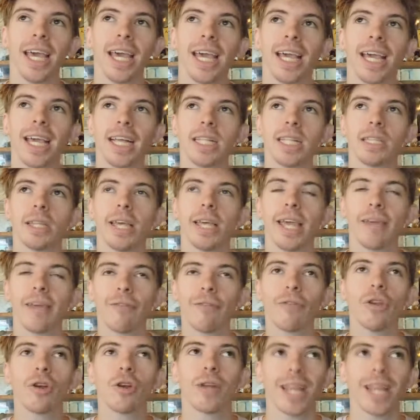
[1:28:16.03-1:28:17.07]
if, if
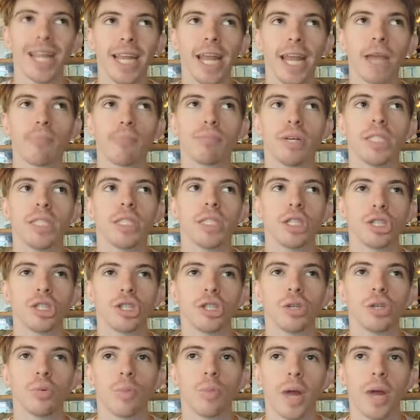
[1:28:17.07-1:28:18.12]
you're in a
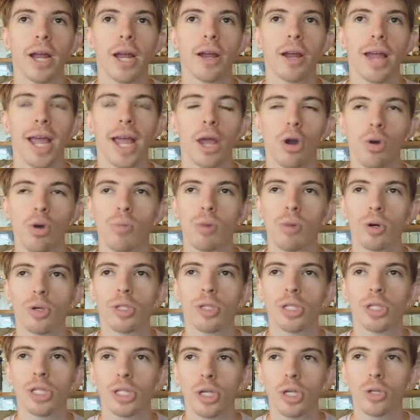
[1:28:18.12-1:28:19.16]
position where a
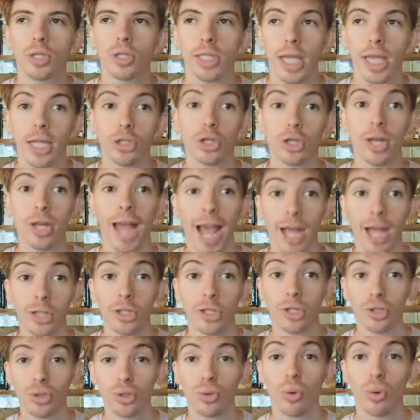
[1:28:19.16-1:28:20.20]
homeowners association has
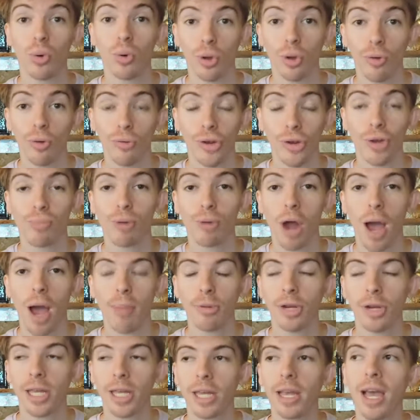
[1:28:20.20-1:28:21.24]
control over your
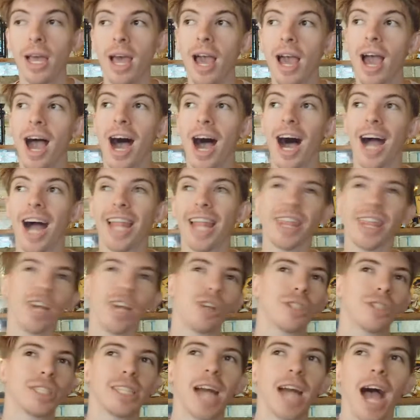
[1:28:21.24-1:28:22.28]
property,
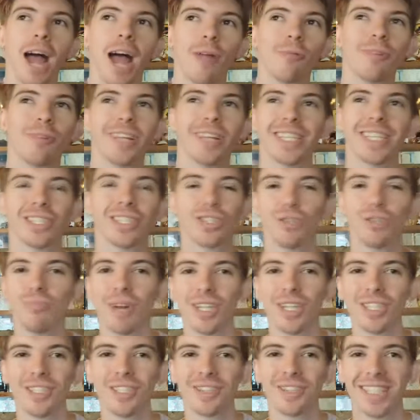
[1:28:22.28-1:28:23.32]
there's not really too
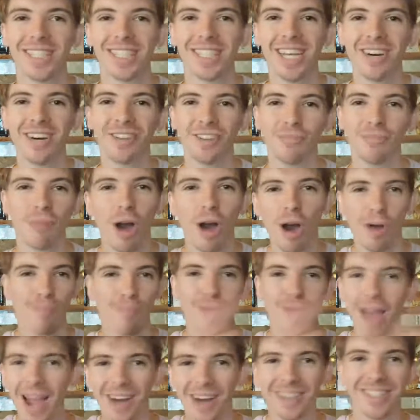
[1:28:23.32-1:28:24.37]
much you can tell them. Oh,
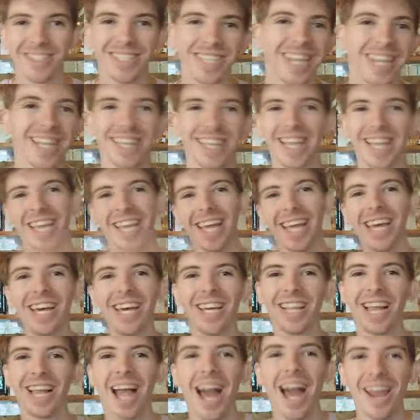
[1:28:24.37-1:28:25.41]
pound set, like,
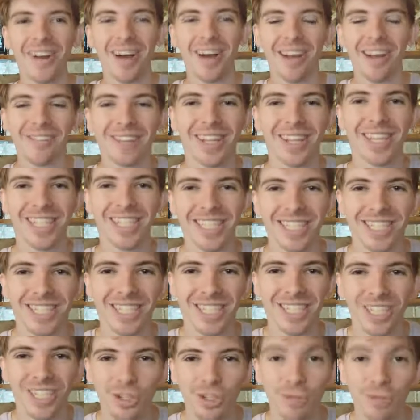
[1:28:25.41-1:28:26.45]
like I don't have to listen to
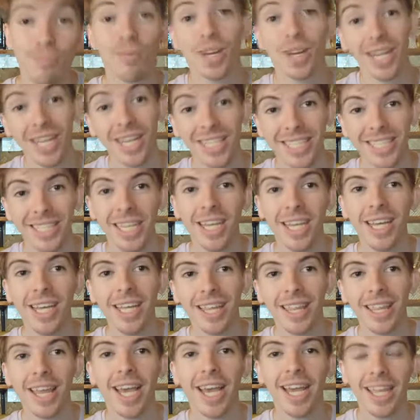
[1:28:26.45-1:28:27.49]
you because
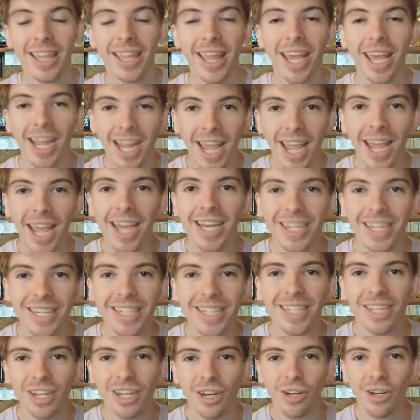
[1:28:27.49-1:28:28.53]
they, they can,
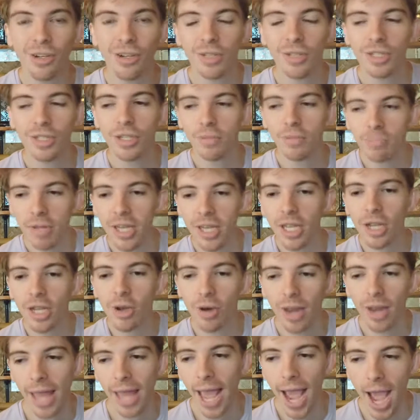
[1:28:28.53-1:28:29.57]
you know, depending
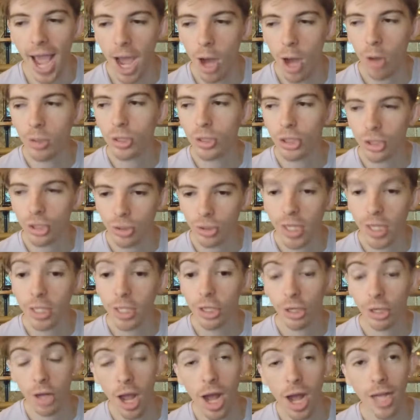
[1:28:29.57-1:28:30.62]
on how strict
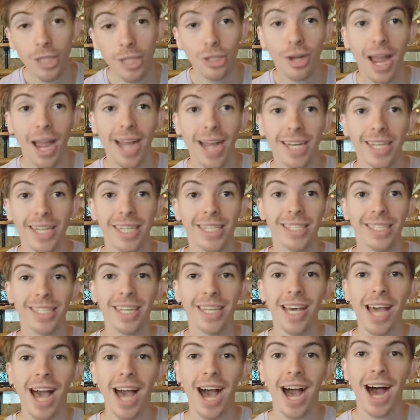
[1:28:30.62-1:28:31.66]
your contract is,
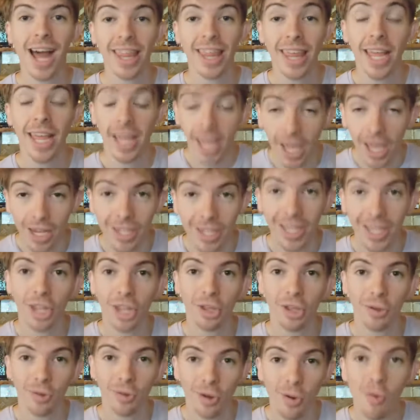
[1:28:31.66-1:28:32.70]
uh, they can take
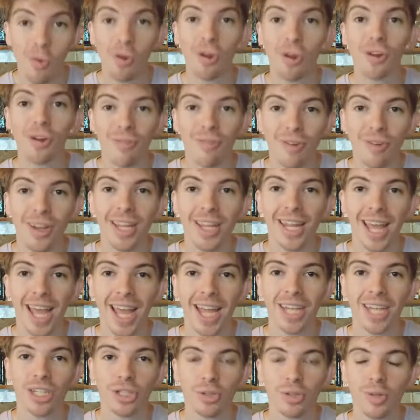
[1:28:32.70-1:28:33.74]
you to court over it
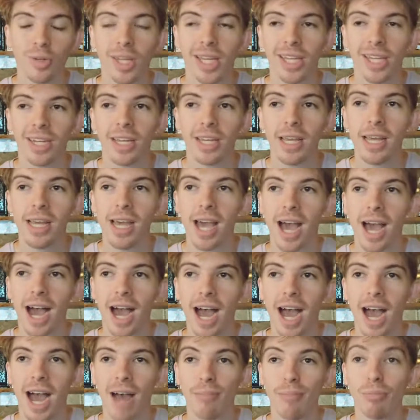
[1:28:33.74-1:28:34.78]
and you can
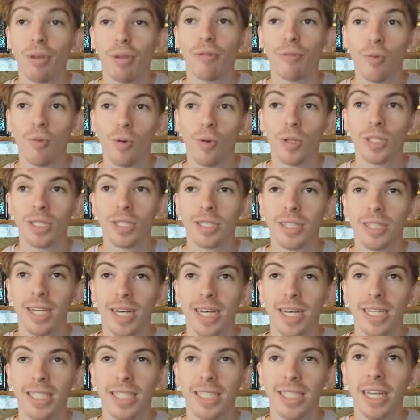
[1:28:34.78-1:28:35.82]
uh, be forced
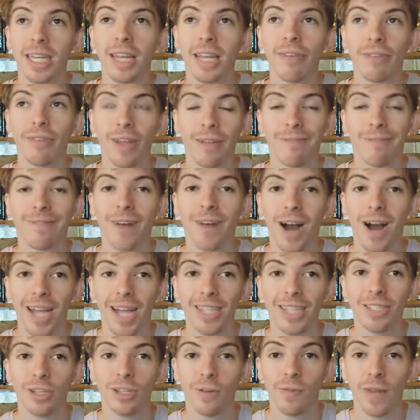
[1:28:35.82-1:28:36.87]
uh, significant
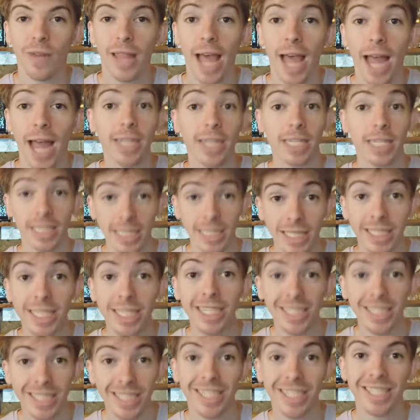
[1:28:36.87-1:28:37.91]
fines over that and
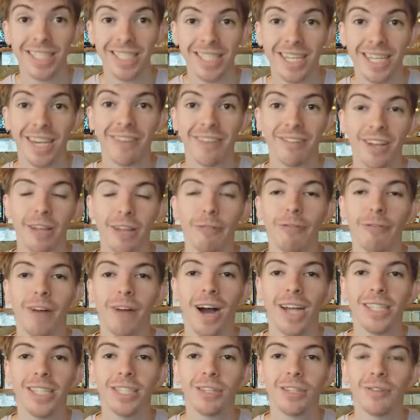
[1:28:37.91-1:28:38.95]
consistent significant
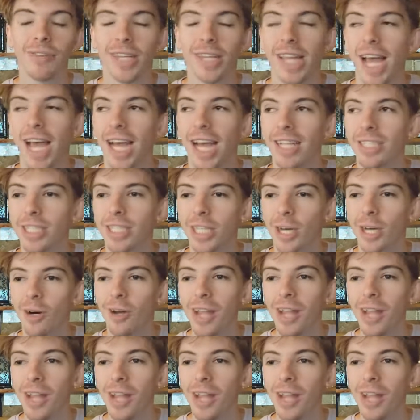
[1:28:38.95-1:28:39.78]
fines over that. So